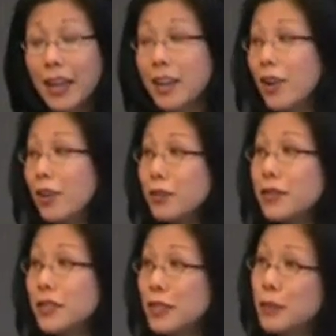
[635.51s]
And all
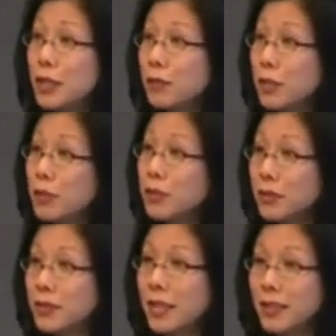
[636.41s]
of this is being
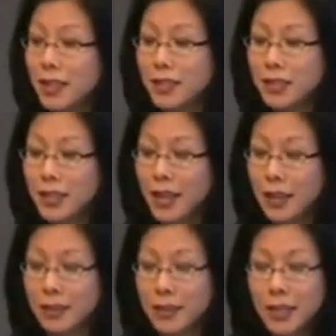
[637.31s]
reproduced online
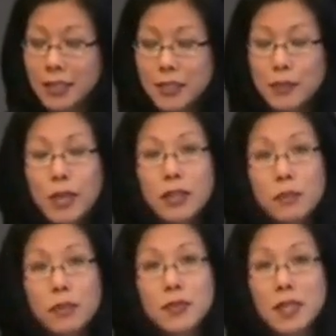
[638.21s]
today,
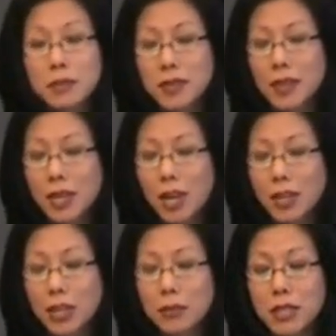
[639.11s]
despite the perception that
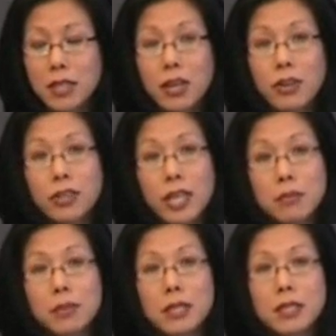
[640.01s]
online media are
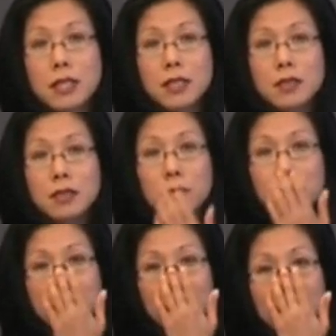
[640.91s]
enabling teens to
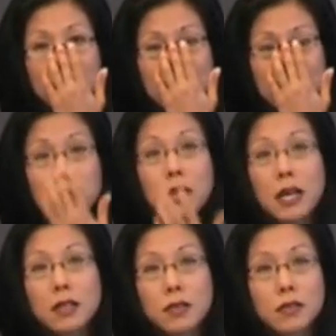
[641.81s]
reach out to new
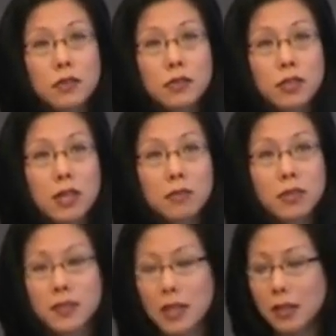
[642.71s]
kinds of social
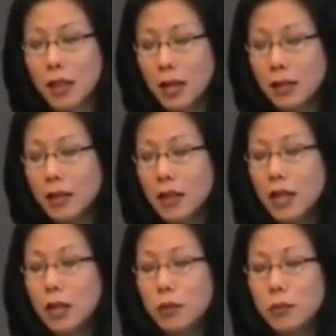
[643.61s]
networks online,
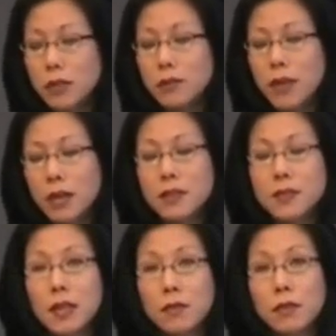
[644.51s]
what we've found
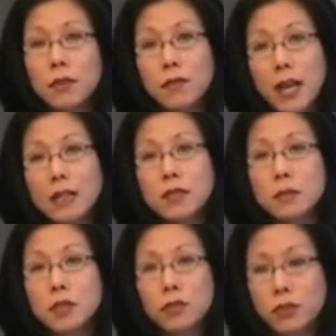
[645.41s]
is that for the
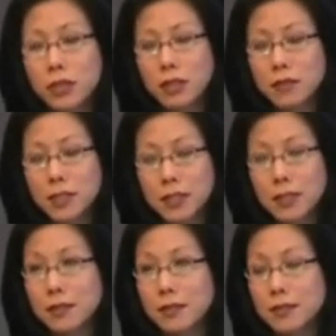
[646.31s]
vast majority of
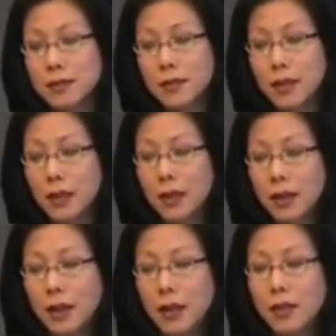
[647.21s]
teens,
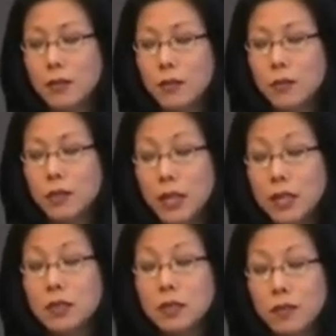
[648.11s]
the
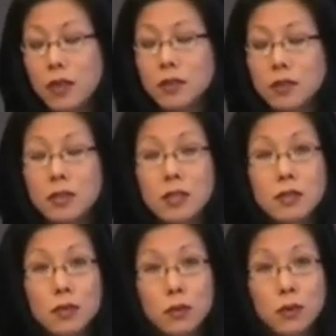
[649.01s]
relations fostered in
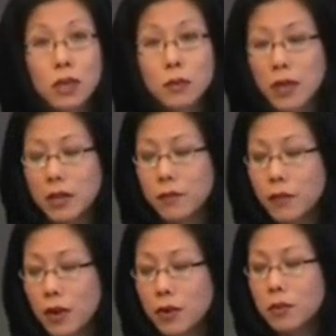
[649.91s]
school are by
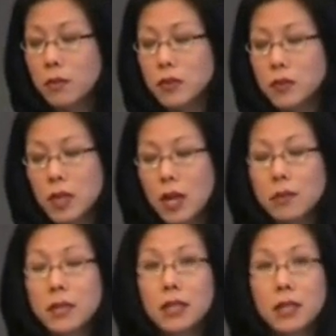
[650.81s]
far the most
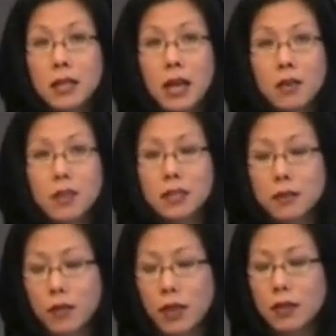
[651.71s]
dominant in how they
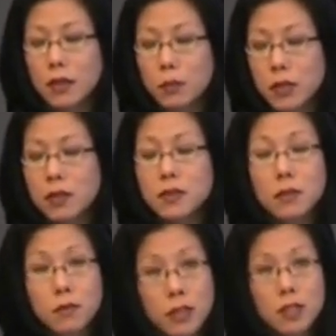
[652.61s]
define their peers
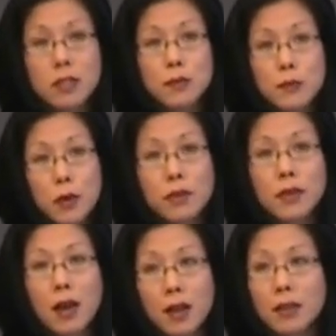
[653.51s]
and friendships, both
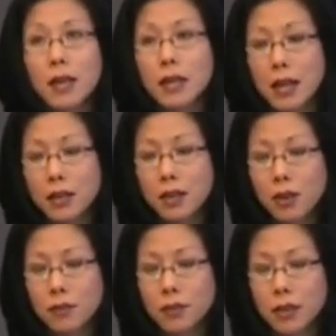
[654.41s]
online and
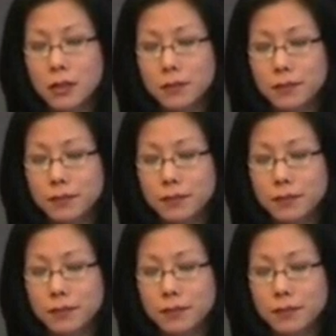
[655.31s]
offline.